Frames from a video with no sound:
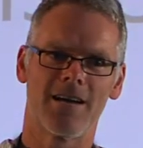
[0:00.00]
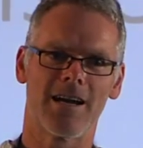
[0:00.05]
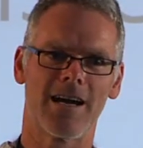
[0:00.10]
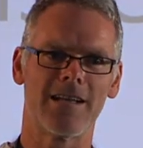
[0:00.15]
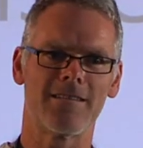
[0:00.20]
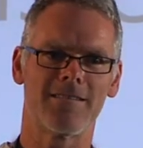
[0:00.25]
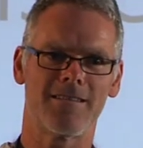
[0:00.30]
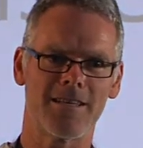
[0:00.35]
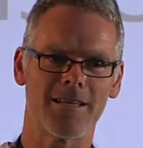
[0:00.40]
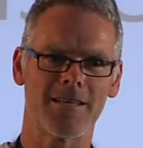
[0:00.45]
a
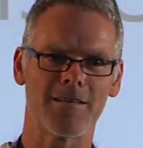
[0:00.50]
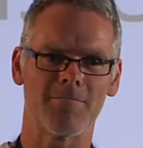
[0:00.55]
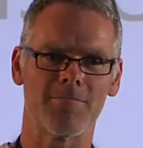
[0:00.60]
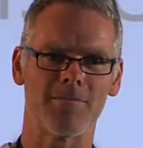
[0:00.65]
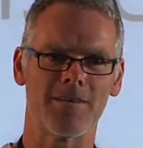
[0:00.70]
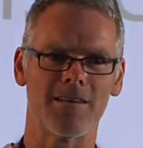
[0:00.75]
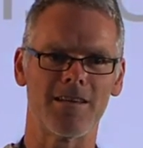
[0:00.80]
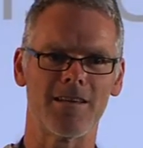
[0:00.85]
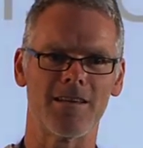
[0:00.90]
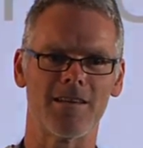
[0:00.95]
team
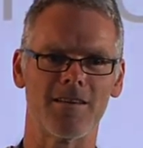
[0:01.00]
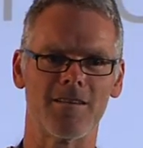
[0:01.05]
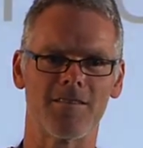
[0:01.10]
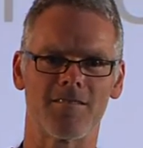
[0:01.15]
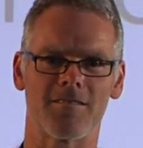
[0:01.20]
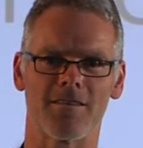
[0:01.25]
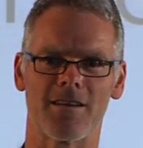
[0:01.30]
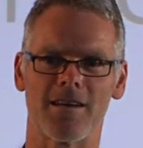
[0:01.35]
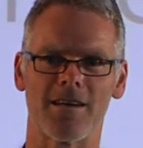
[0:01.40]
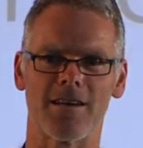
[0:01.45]

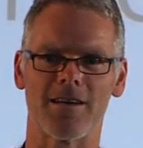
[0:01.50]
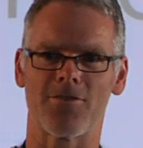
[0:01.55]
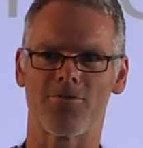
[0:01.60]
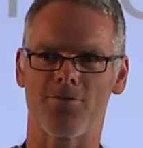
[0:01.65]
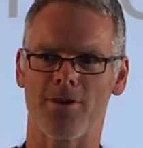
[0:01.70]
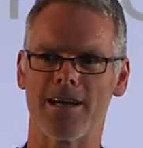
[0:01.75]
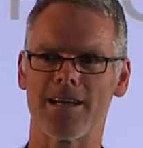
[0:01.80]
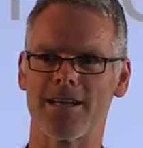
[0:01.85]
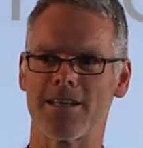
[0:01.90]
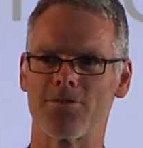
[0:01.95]
is uh,
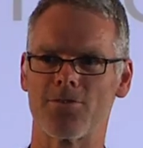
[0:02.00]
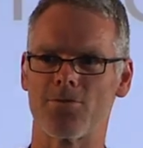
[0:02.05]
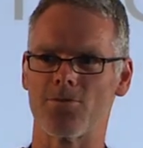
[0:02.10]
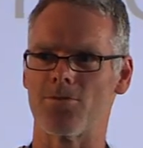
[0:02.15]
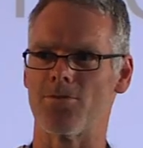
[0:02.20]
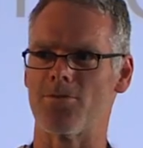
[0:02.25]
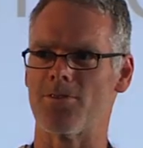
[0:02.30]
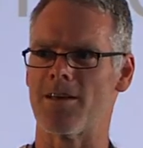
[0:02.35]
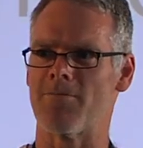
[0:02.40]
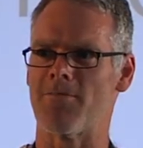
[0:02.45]
trying
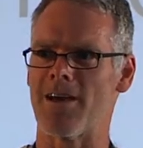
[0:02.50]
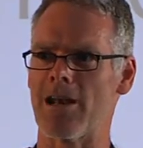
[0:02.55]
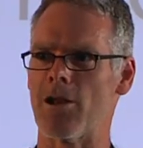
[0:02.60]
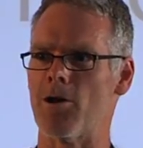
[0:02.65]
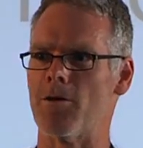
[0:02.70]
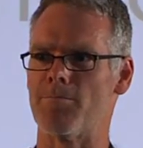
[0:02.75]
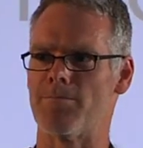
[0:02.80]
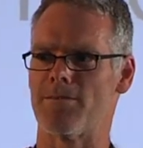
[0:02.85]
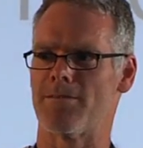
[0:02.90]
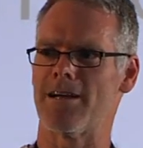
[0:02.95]
to
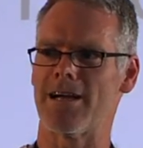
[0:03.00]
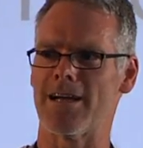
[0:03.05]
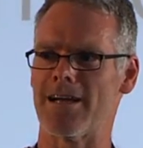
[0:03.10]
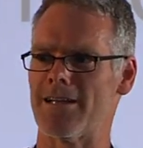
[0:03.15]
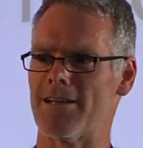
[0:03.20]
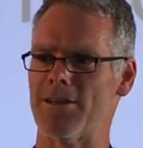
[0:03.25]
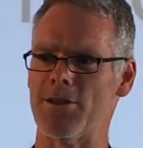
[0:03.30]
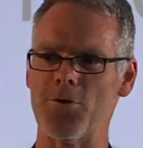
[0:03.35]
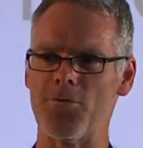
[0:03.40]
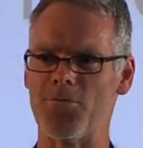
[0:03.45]
develop a
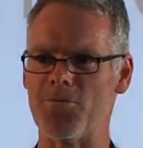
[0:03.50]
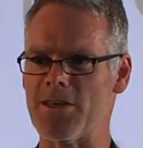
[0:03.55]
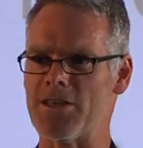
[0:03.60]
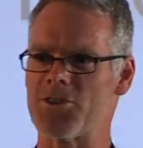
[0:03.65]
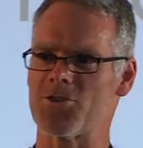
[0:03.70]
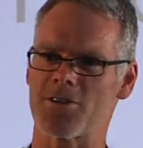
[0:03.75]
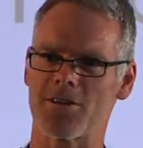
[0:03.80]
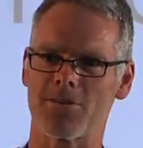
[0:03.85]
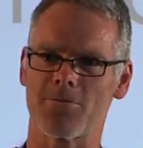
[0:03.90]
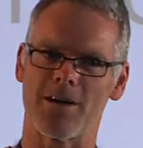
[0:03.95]
new
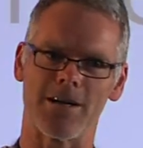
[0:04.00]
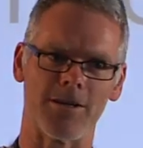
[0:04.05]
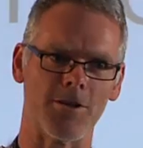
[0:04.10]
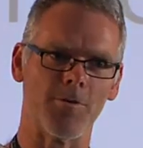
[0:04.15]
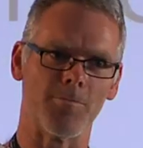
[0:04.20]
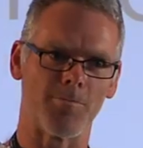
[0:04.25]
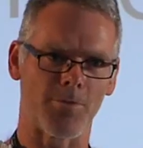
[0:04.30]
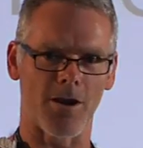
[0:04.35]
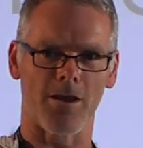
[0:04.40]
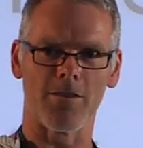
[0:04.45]
feature or a new
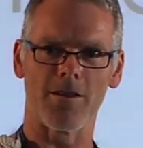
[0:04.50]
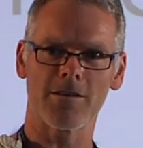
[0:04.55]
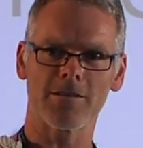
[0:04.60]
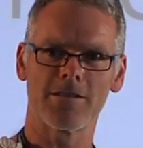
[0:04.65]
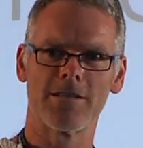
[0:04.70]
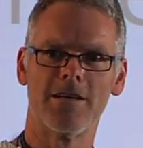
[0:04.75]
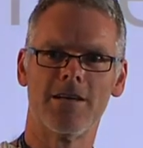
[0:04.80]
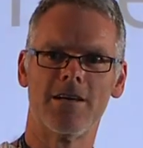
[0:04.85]
product.